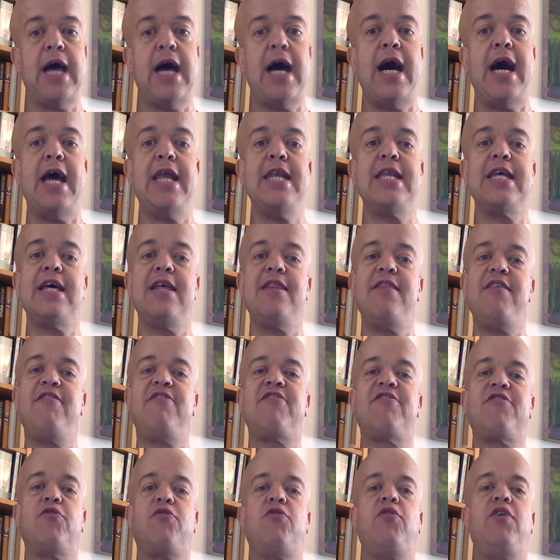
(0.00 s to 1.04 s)
And this
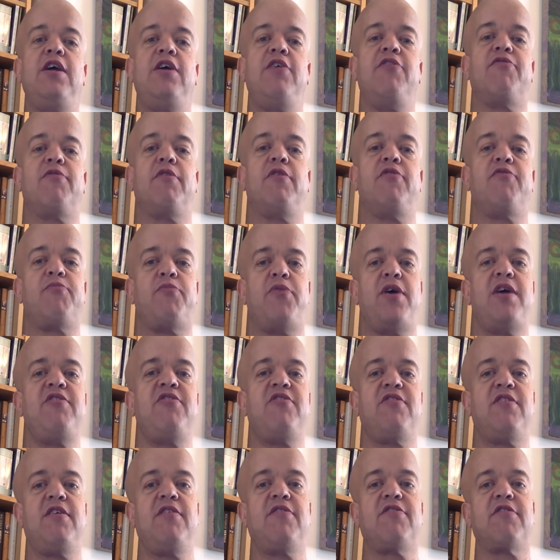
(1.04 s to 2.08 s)
story of
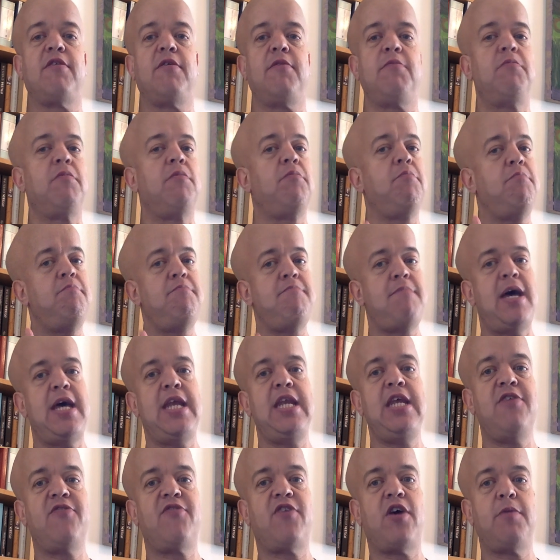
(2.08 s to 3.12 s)
prejudice,
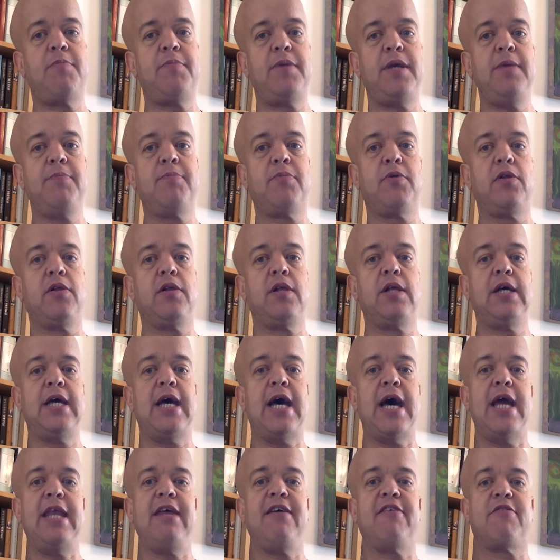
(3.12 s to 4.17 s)
many of our people
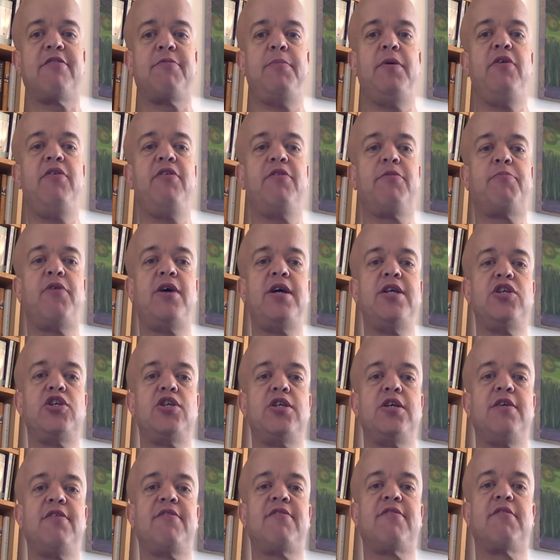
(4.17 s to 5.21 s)
had experienced
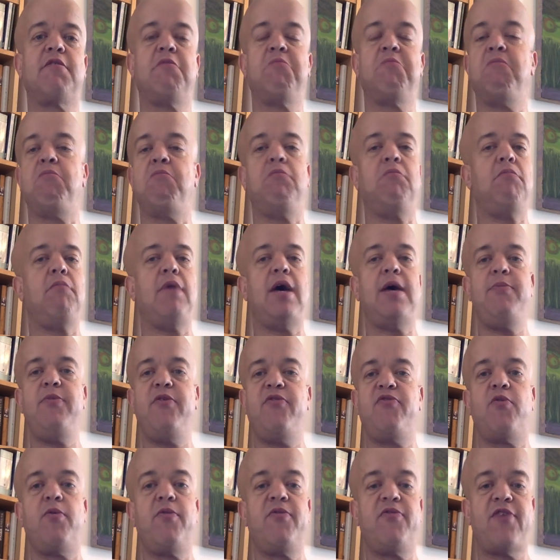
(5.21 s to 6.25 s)
prejudice, maybe
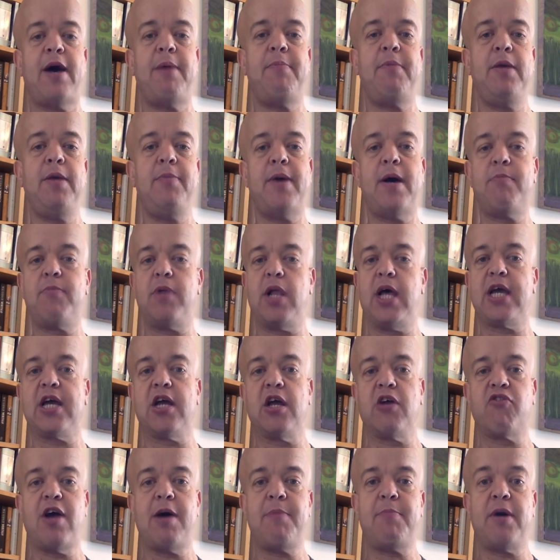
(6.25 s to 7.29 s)
from a family member like
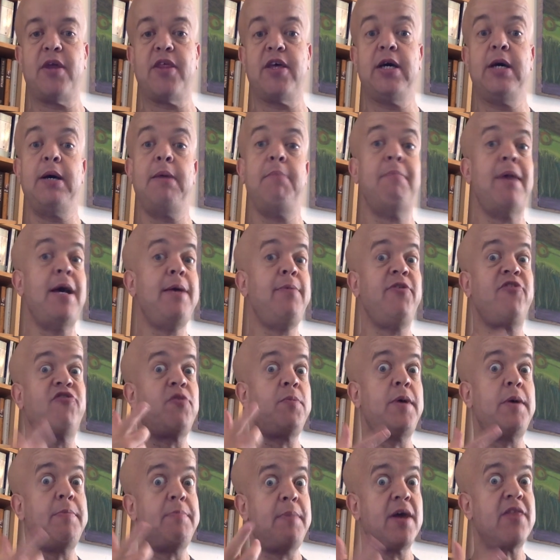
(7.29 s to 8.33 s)
a grandmother, maybe
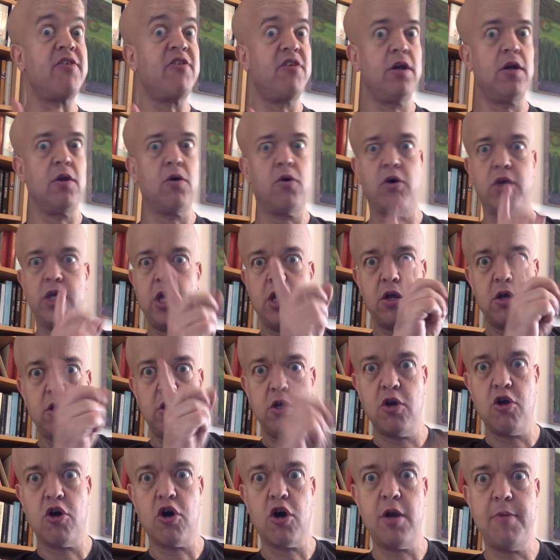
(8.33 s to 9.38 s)
from a mother-in-law, you know,
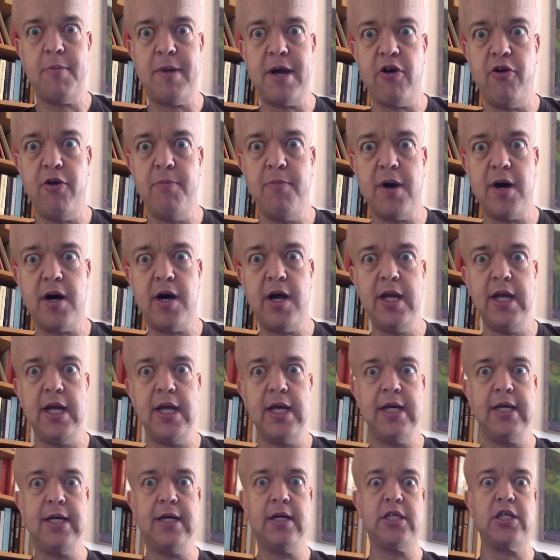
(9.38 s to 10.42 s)
you're not going to marry my
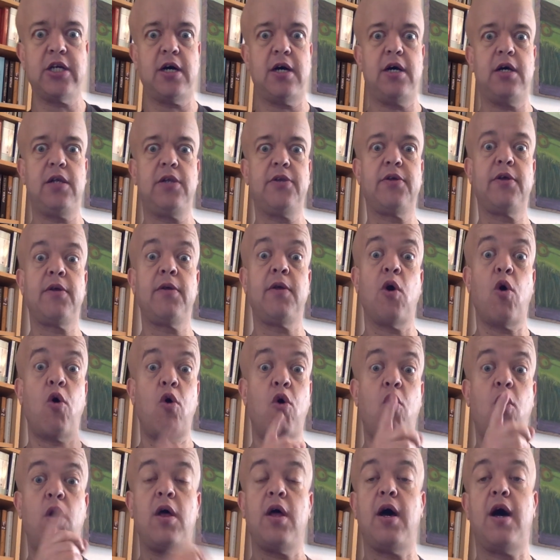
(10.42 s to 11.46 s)
child,
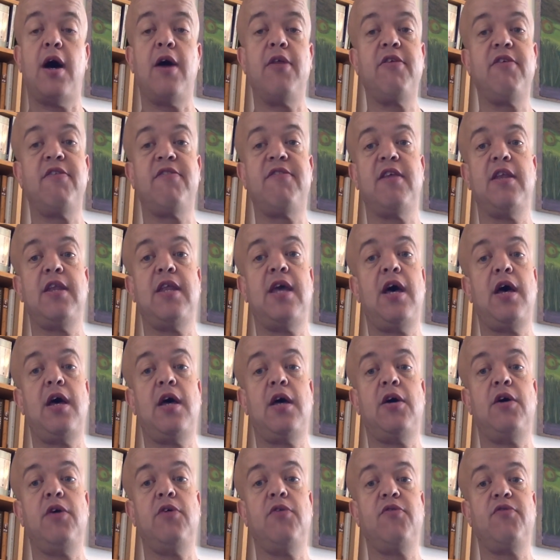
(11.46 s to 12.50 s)
or others in their
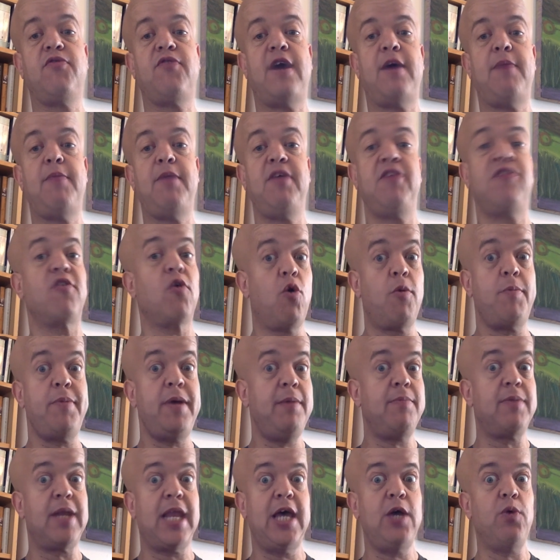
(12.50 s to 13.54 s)
own families, or
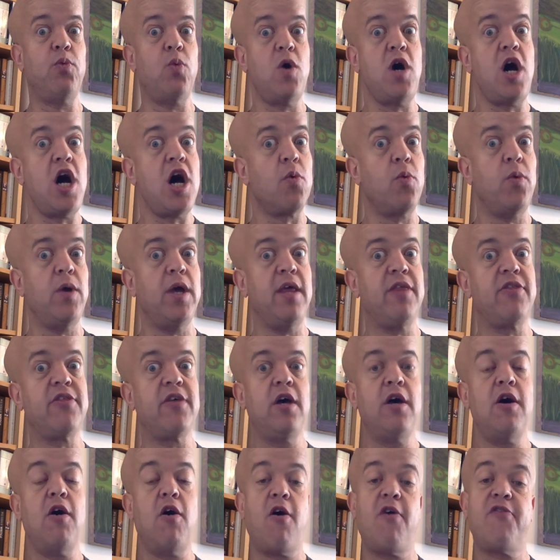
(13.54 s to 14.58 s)
people they work with.
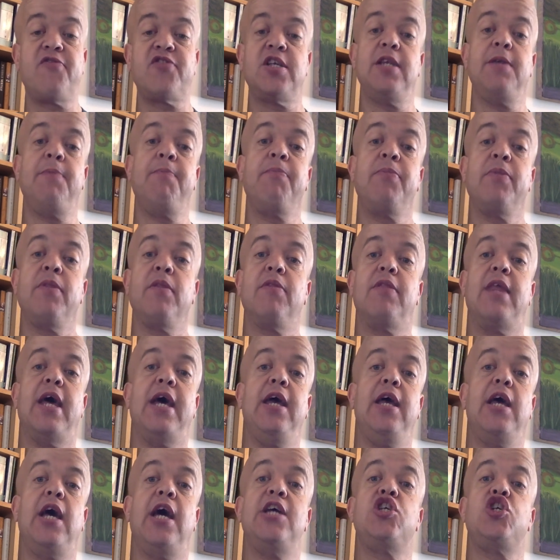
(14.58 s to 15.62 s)
Often
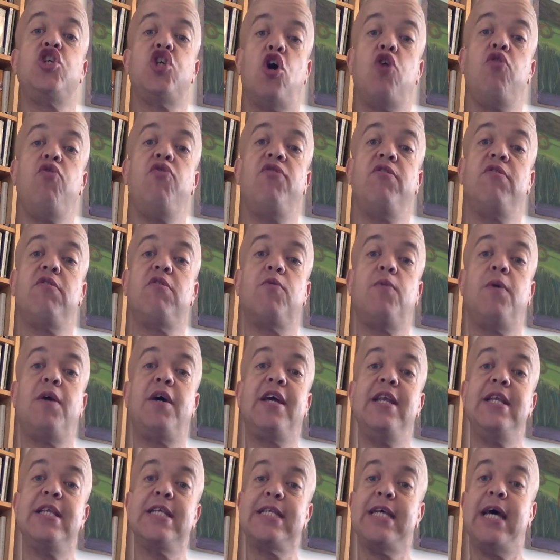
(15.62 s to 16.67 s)
they had chosen to
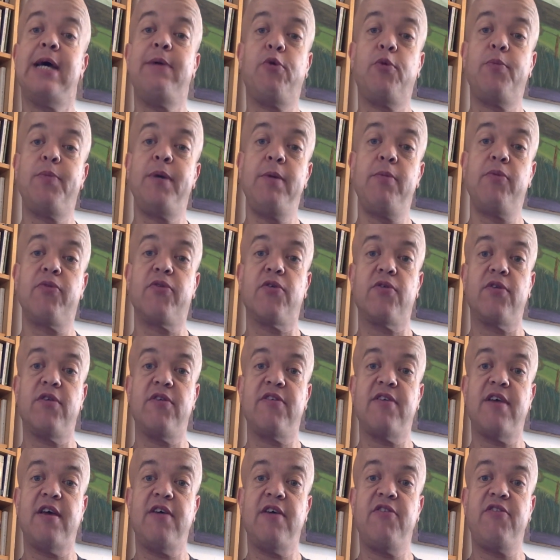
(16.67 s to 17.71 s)
work in disabled people's
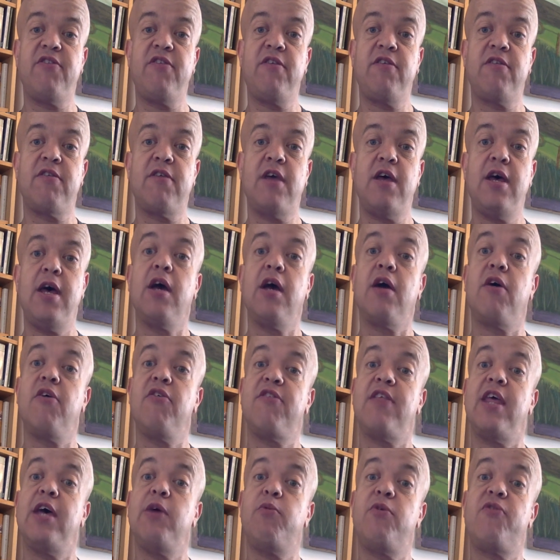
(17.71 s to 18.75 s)
organisations
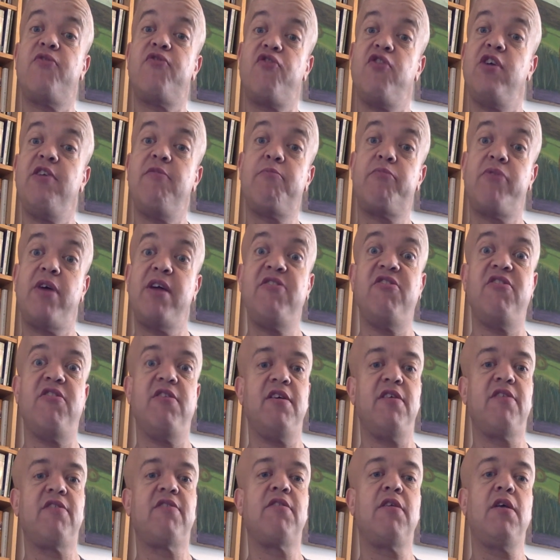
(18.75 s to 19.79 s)
because they were free of
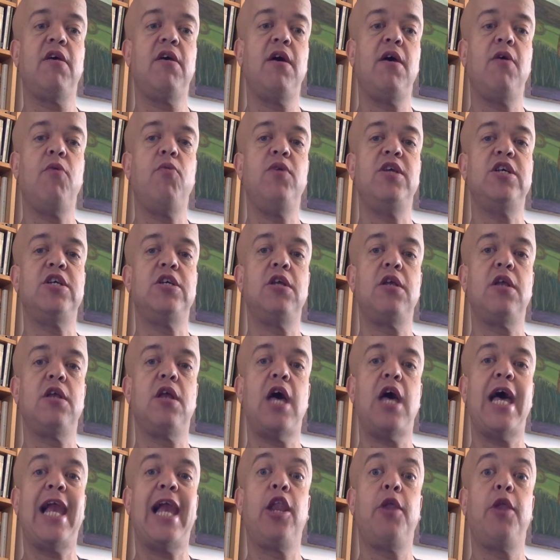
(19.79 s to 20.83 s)
prejudice, which had
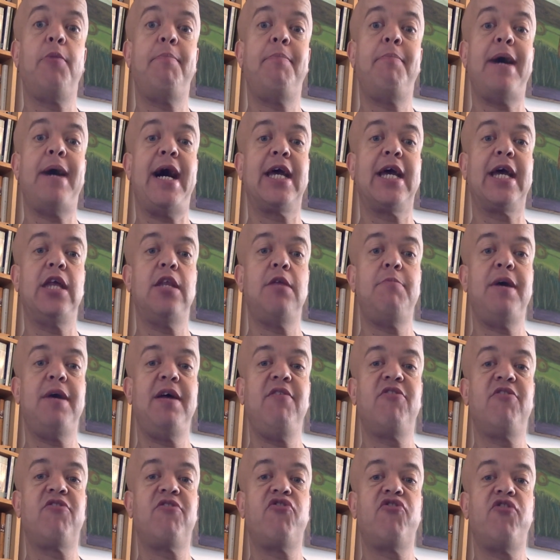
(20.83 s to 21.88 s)
held them back in the
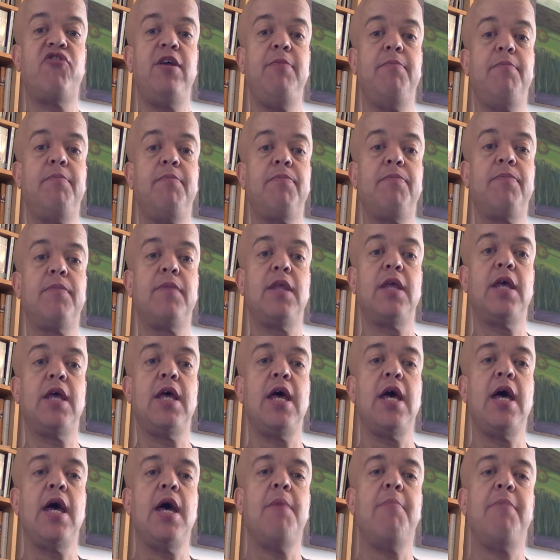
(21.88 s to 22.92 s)
mainstream.
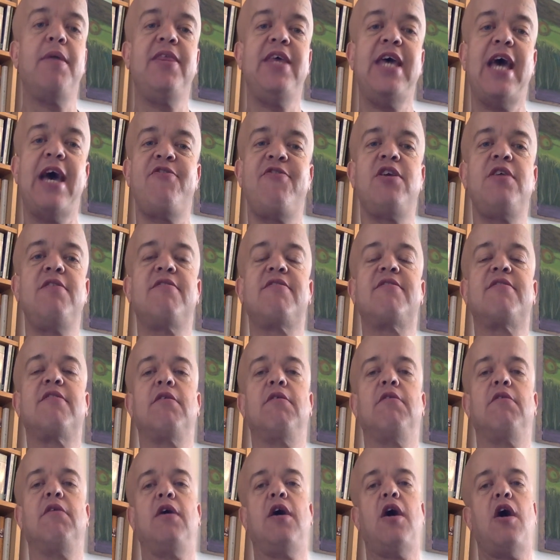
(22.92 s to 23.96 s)
But the evidence
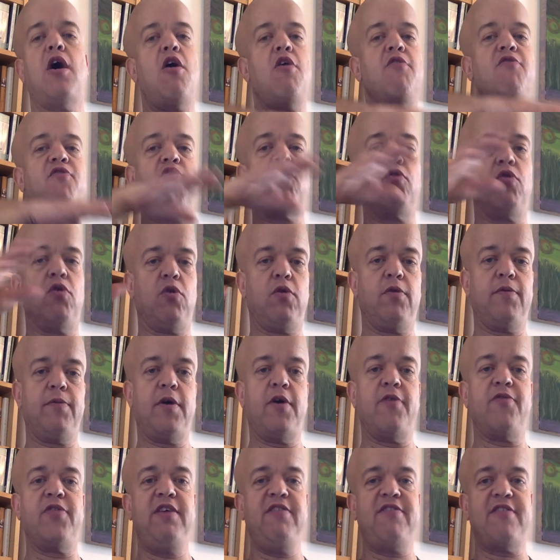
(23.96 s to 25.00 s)
overall
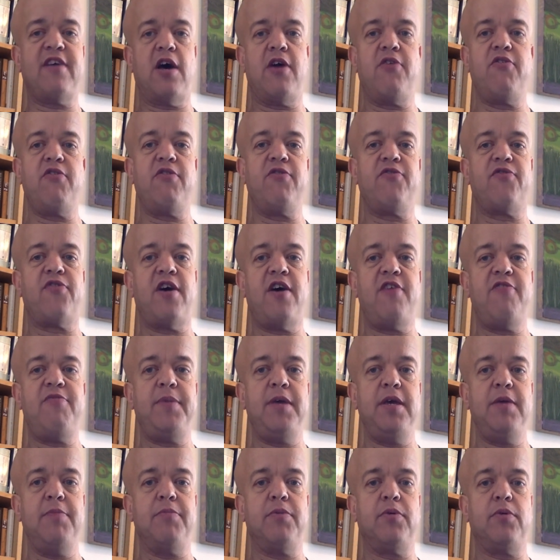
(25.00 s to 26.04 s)
of these 105
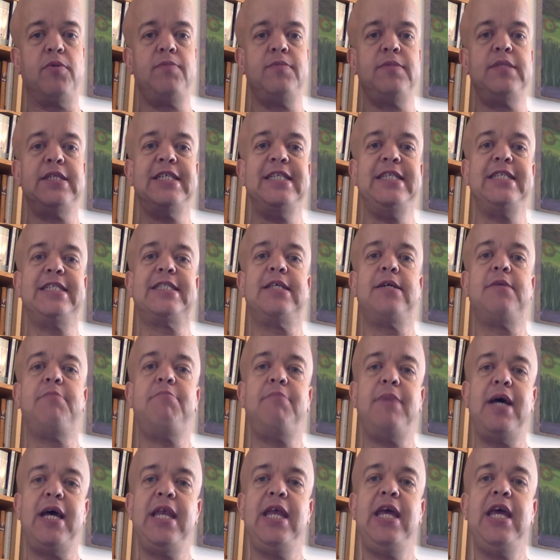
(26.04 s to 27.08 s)
people is
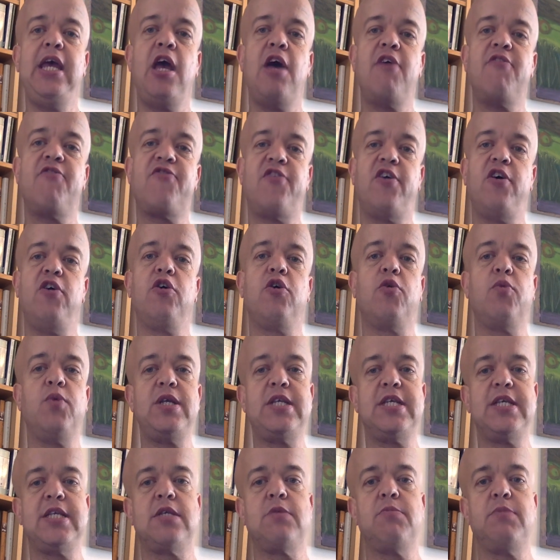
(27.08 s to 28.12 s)
that many folk with
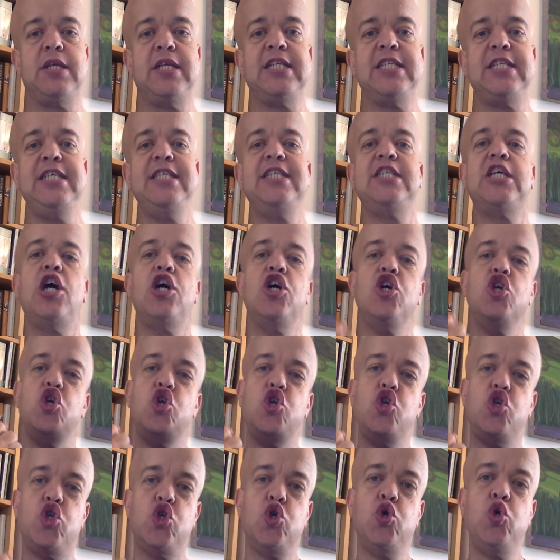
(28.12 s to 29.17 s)
disabilities
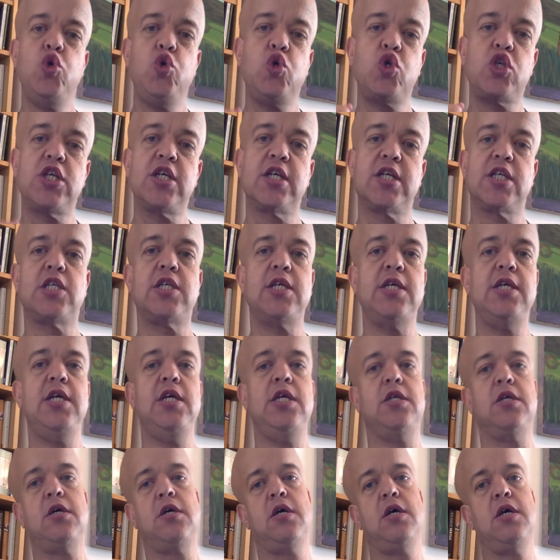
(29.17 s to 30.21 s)
do
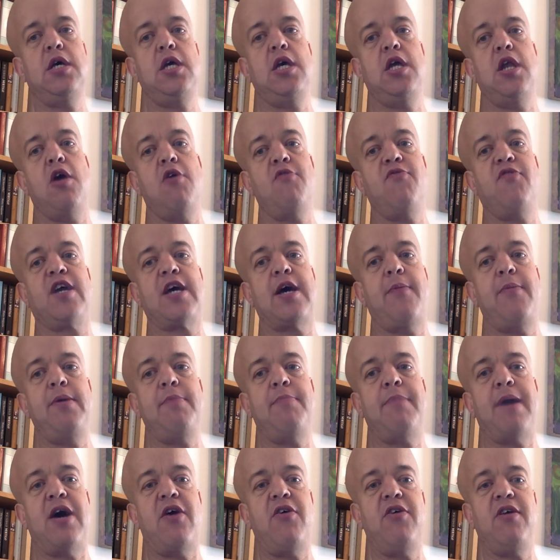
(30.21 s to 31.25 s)
succeed in overcoming
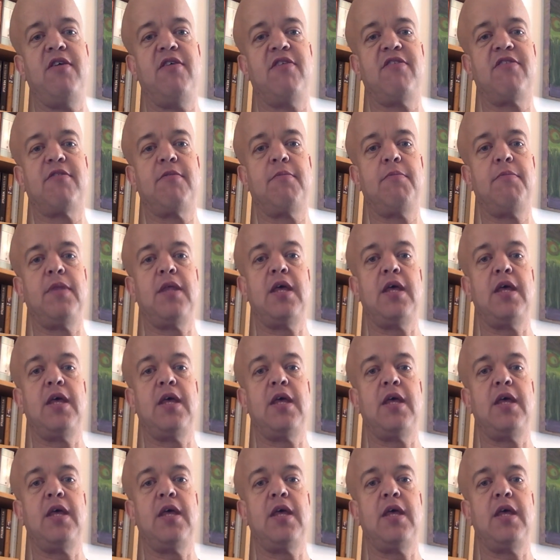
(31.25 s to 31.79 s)
barriers.